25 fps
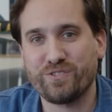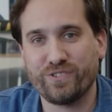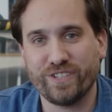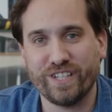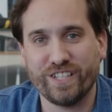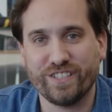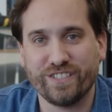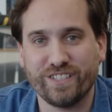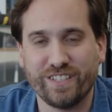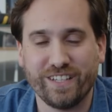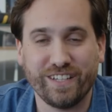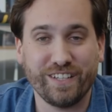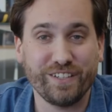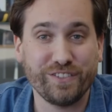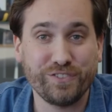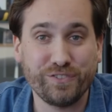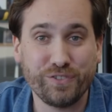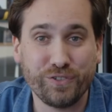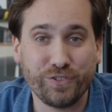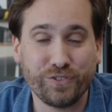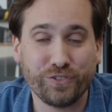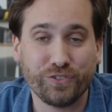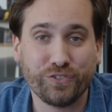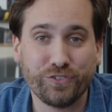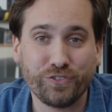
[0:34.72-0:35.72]
crazy that it took
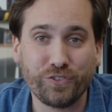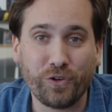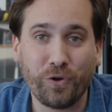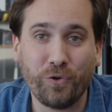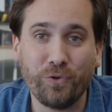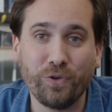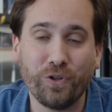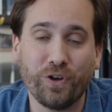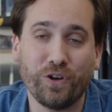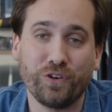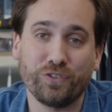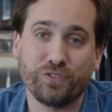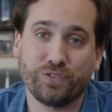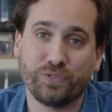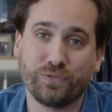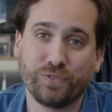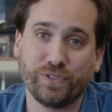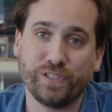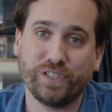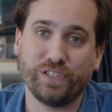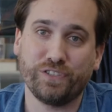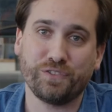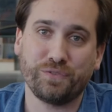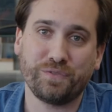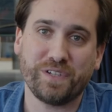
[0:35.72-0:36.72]
us so long to
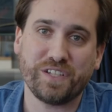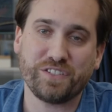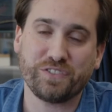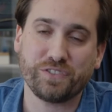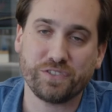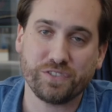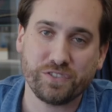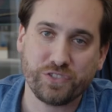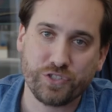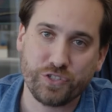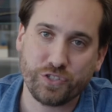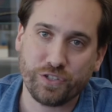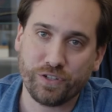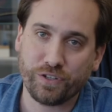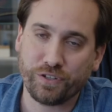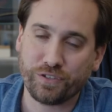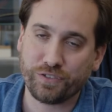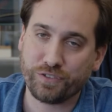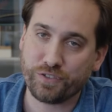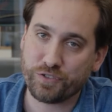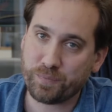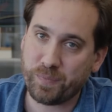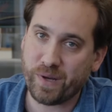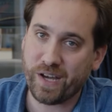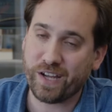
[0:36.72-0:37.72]
release a Western shirt,
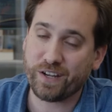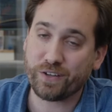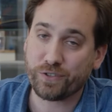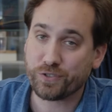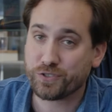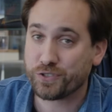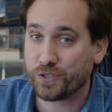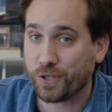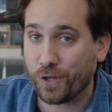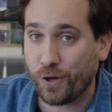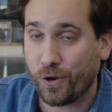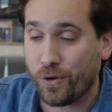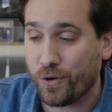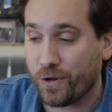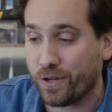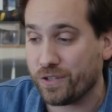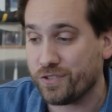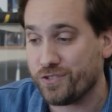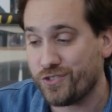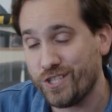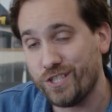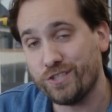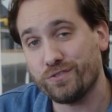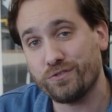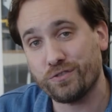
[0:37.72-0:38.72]
despite our slogan,
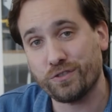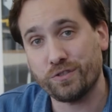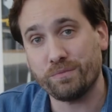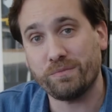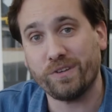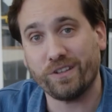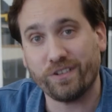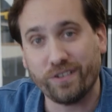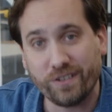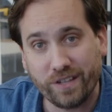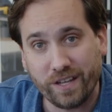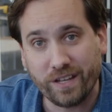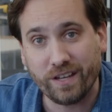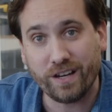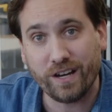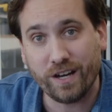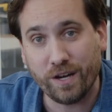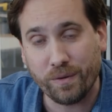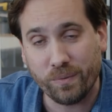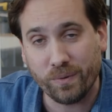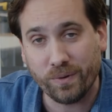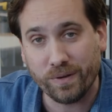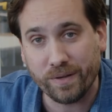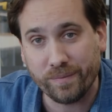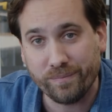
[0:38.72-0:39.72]
jeans for the modern day
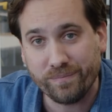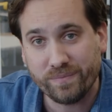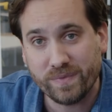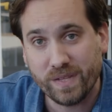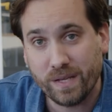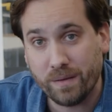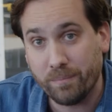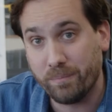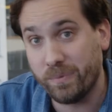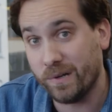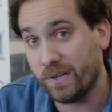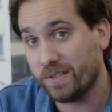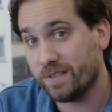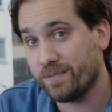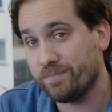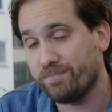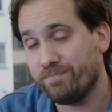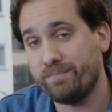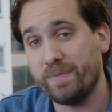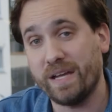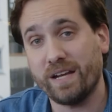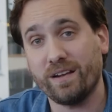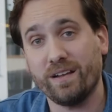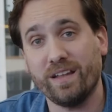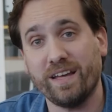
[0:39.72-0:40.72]
cowboy. But
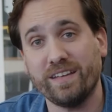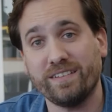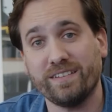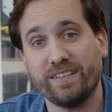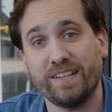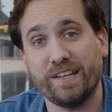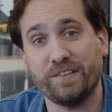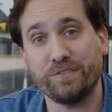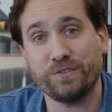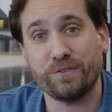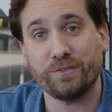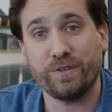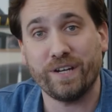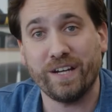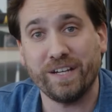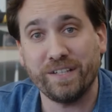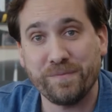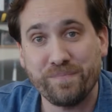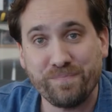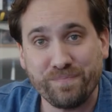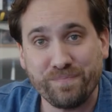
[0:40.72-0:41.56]
better late than never, right?